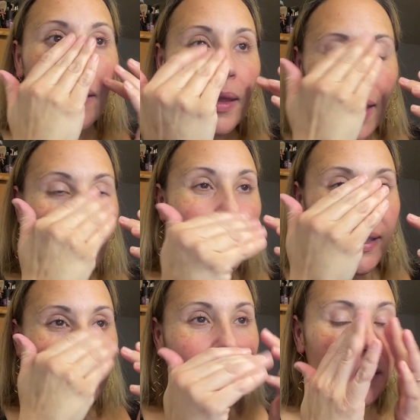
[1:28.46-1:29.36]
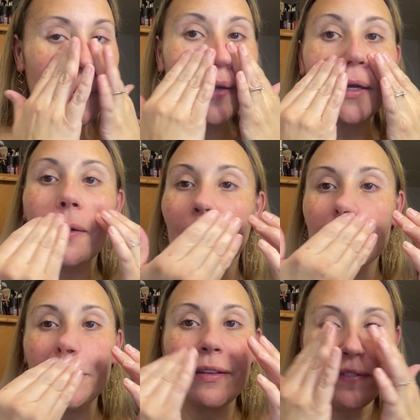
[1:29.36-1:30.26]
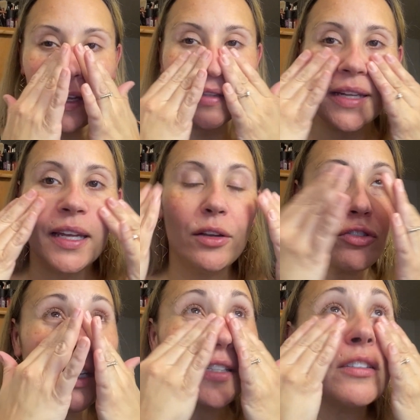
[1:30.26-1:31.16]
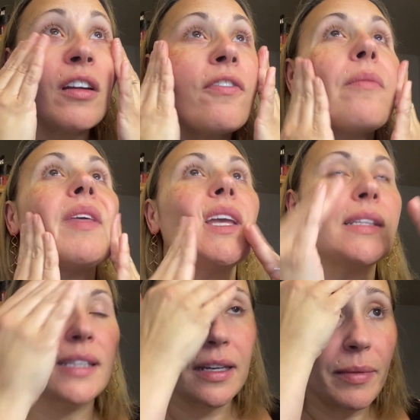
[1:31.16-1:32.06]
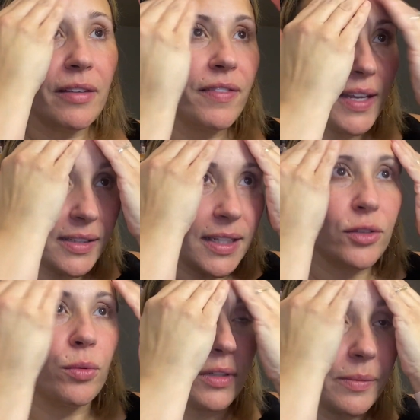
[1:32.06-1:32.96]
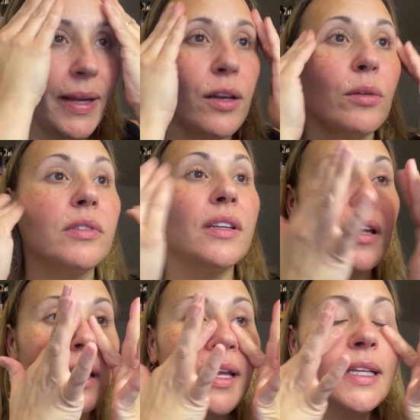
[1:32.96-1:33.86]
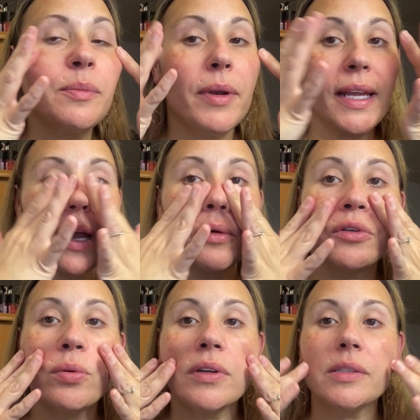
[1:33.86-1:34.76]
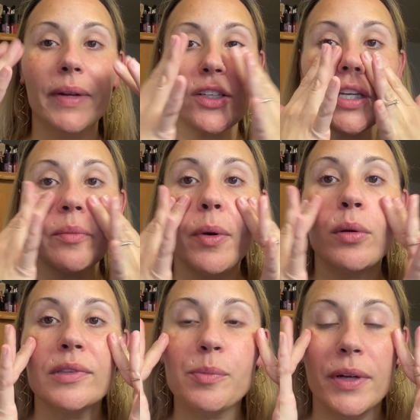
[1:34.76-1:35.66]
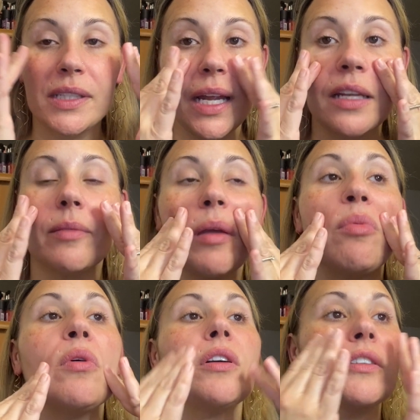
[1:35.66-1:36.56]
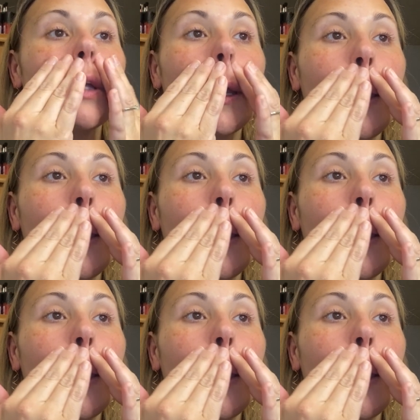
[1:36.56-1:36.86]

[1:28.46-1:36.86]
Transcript: And when I say spread it across my face, I usually start from the inside of my face, like towards my nose, spreading out towards my cheekbones, pressing into my pores,